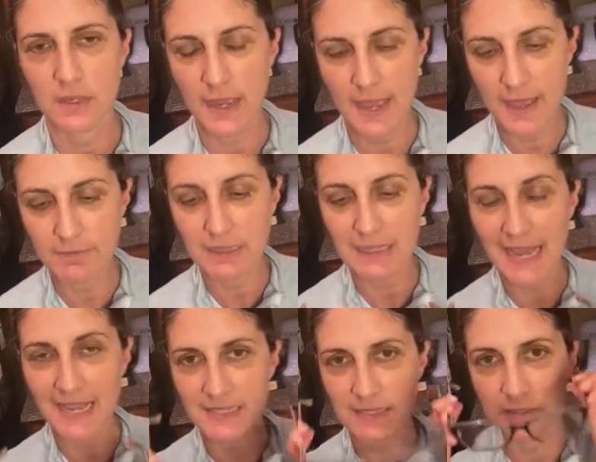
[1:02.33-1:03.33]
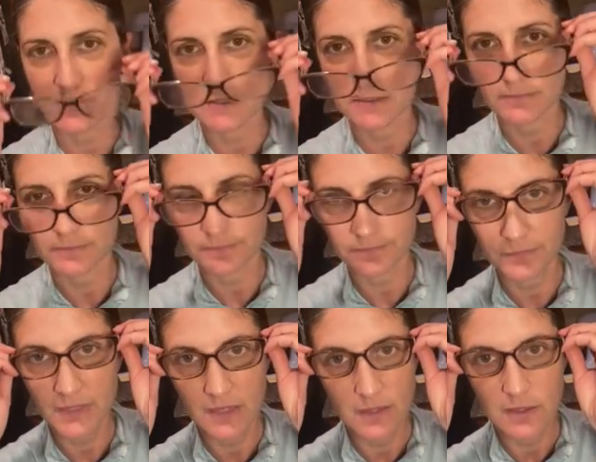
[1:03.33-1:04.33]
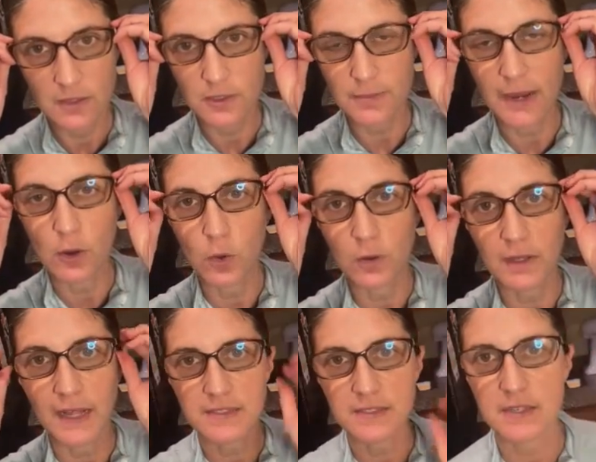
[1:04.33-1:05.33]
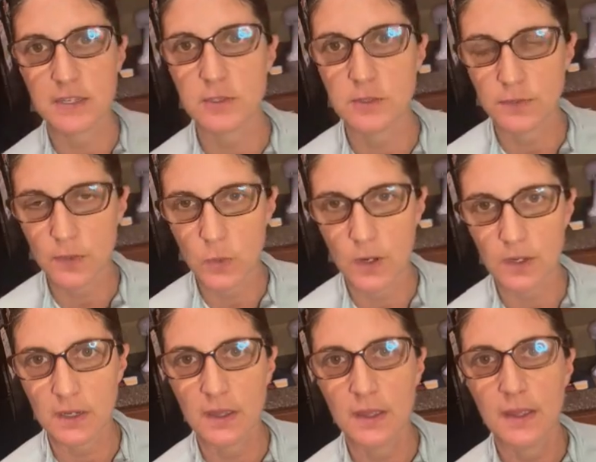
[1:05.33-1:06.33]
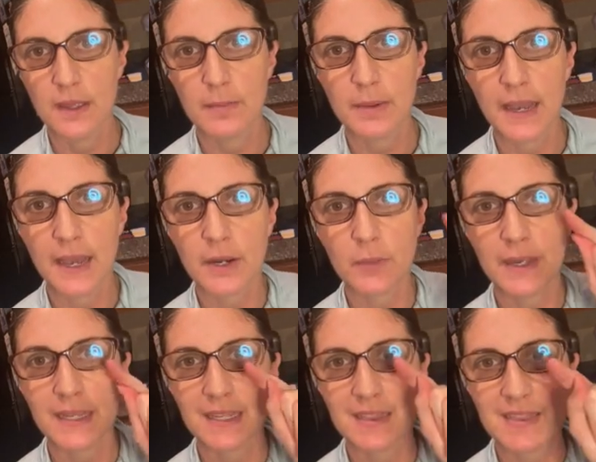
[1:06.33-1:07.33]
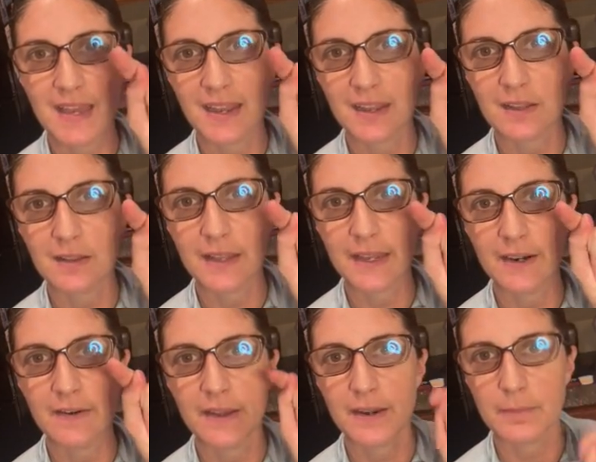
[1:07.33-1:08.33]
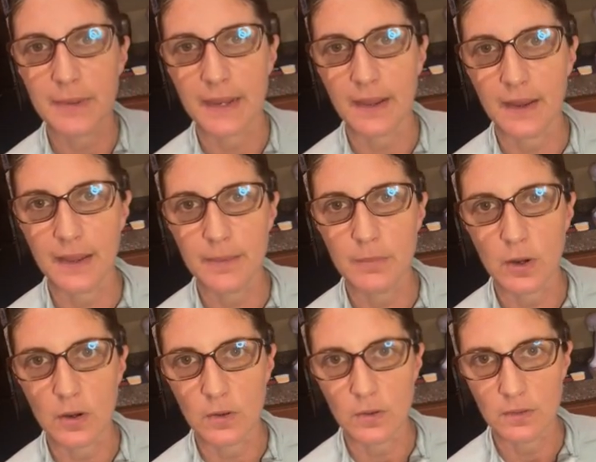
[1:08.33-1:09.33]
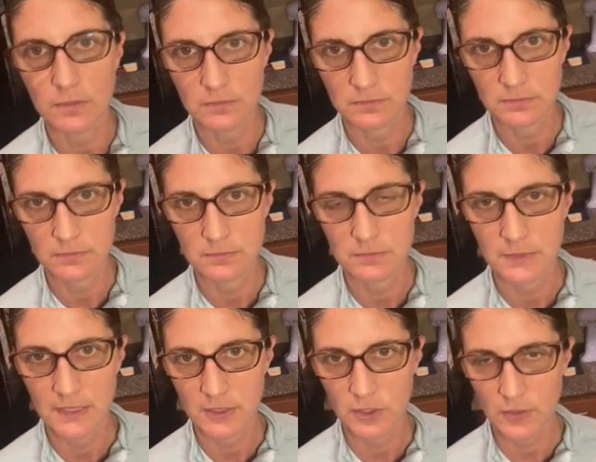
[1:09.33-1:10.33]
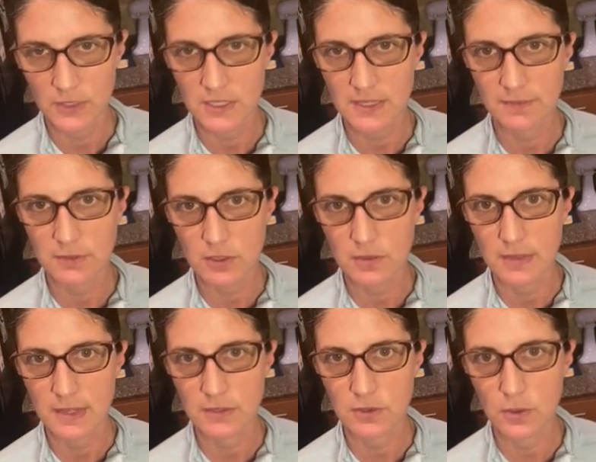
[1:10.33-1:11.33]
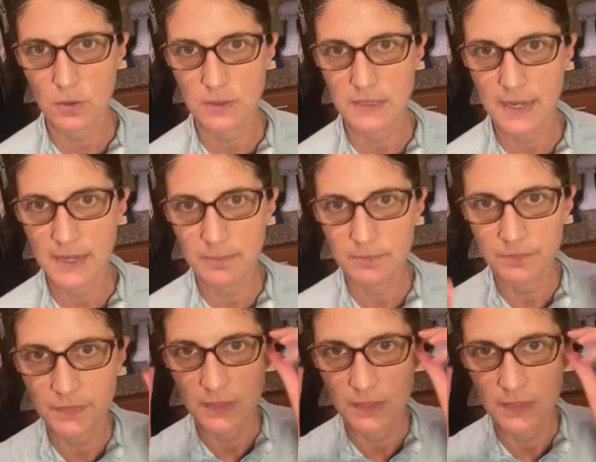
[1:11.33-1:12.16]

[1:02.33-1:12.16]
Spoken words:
I have glasses. These are my old glasses I use for work. But how do I get that glare out of my eyeball? Do I just have to do this the whole time?